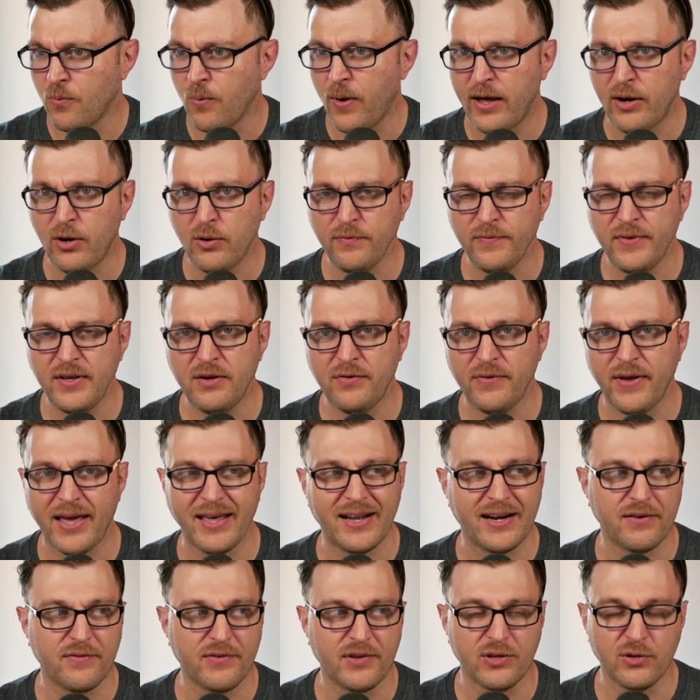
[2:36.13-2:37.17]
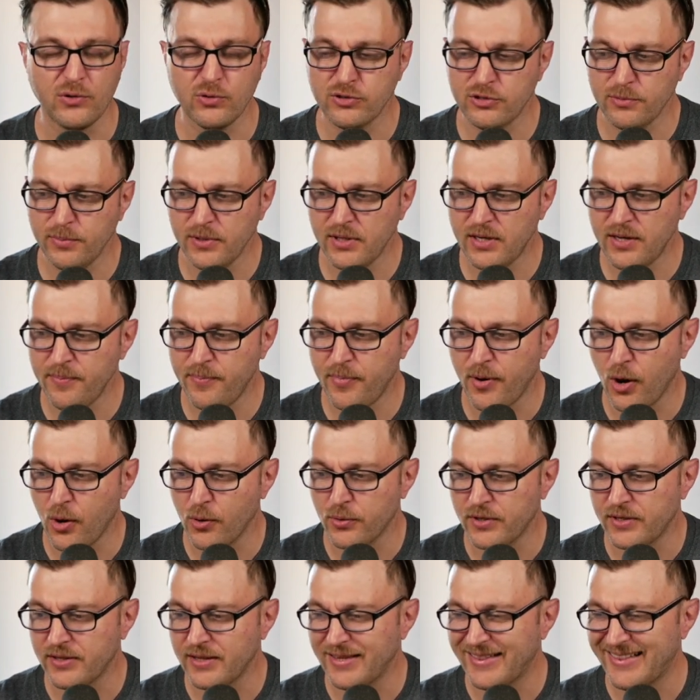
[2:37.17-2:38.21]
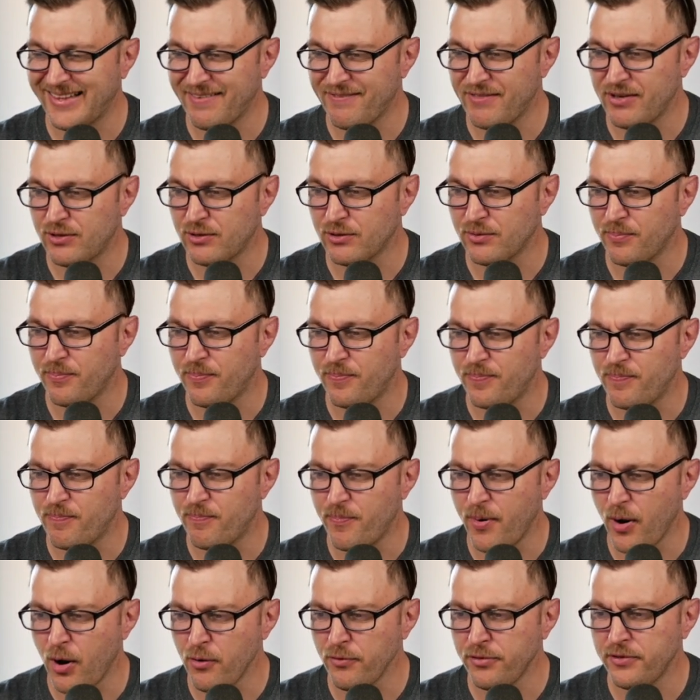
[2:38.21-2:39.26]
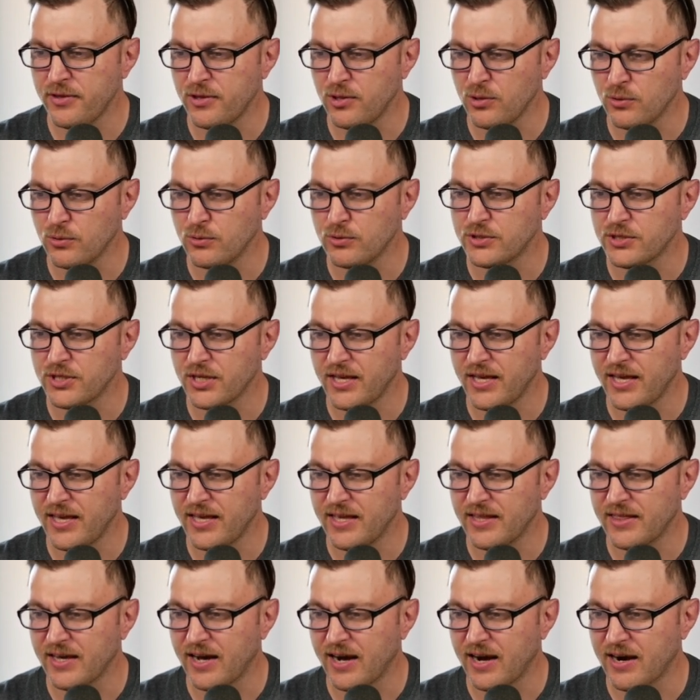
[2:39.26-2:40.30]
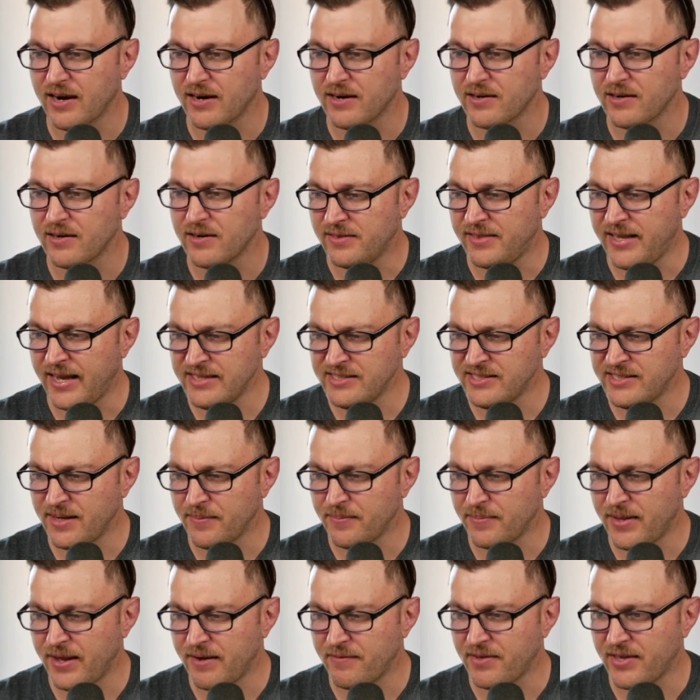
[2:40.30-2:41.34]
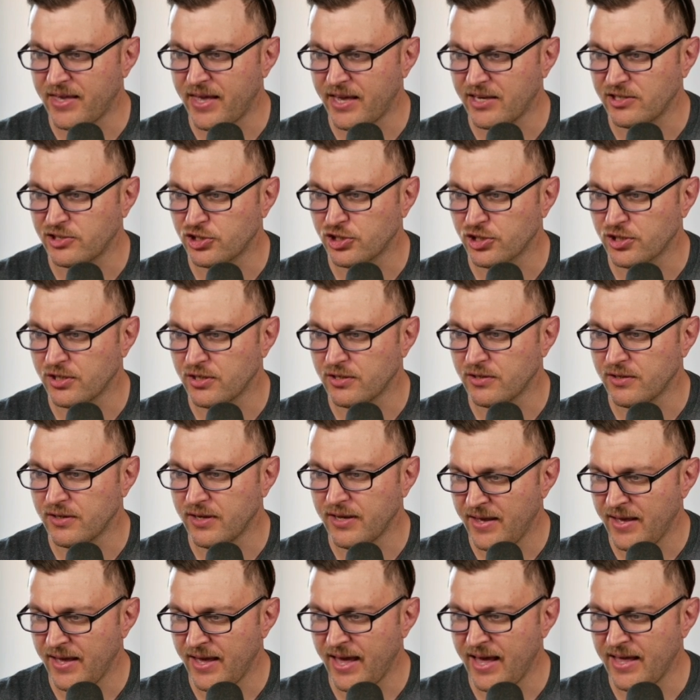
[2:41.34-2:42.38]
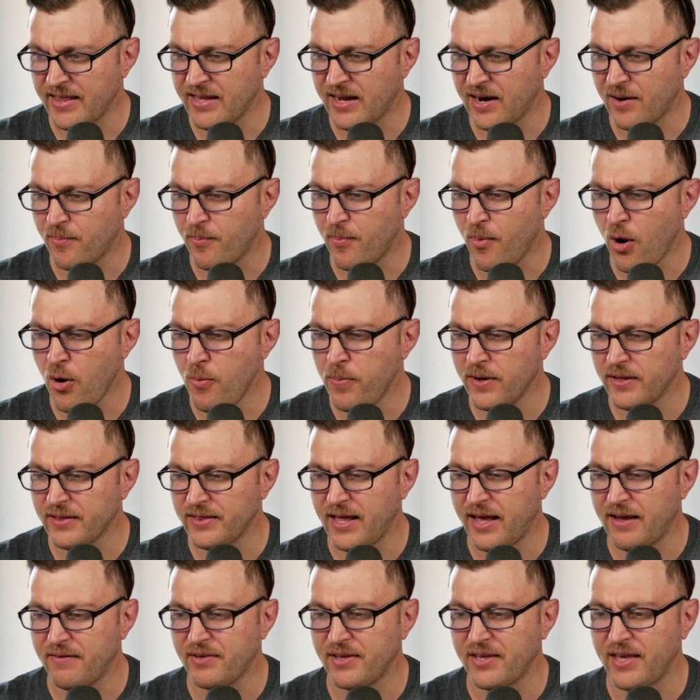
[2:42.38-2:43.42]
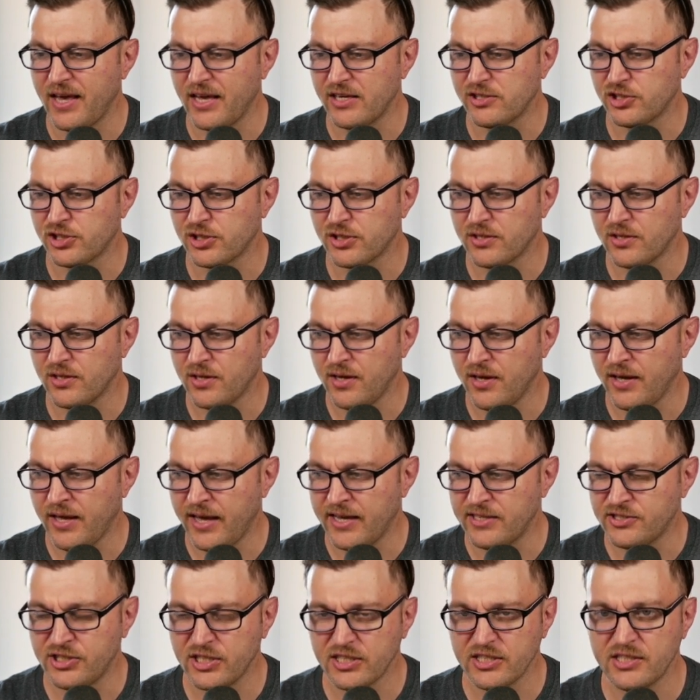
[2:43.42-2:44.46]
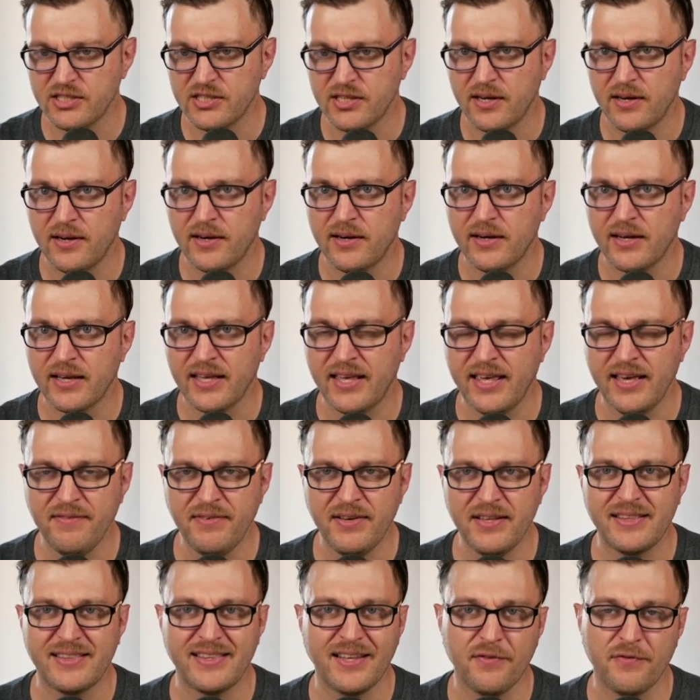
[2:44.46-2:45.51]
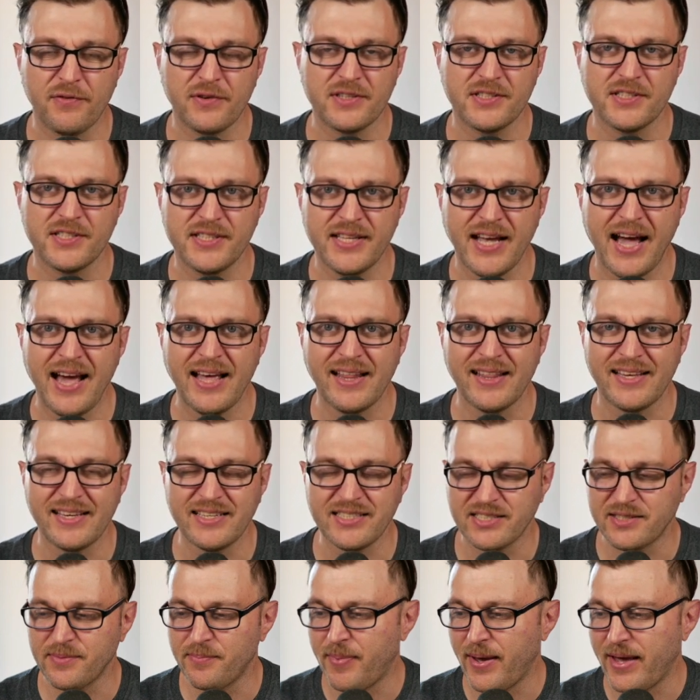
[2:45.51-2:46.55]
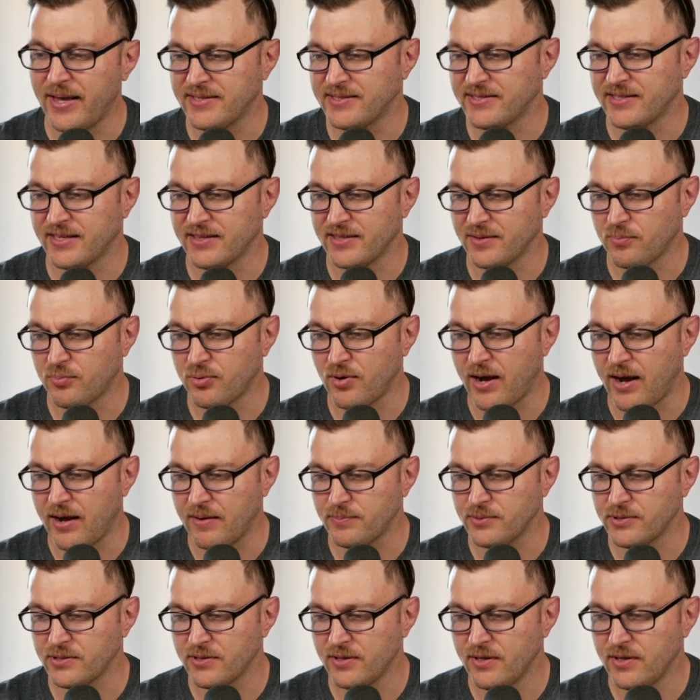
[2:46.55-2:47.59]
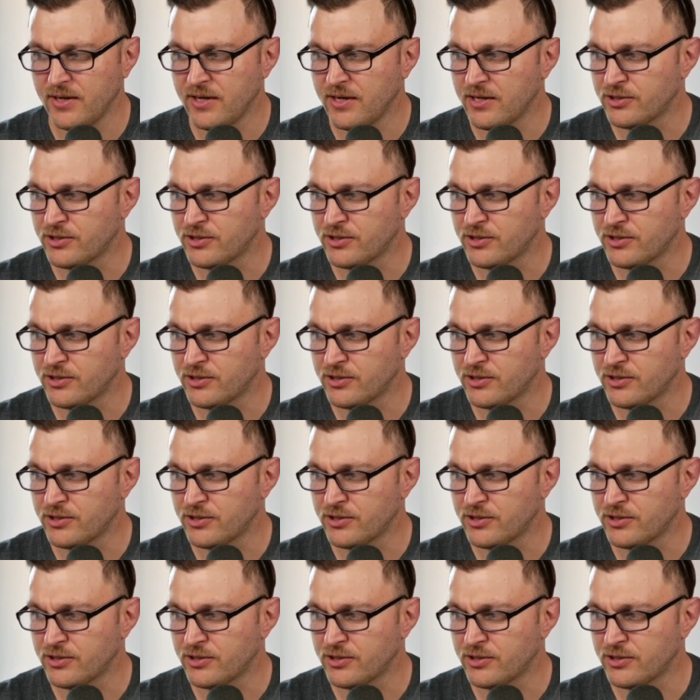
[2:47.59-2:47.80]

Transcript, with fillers: Why don't we create a reusable component that we could both use in our desktop navigation and our mobile navigation and just give it different stylings based on the props?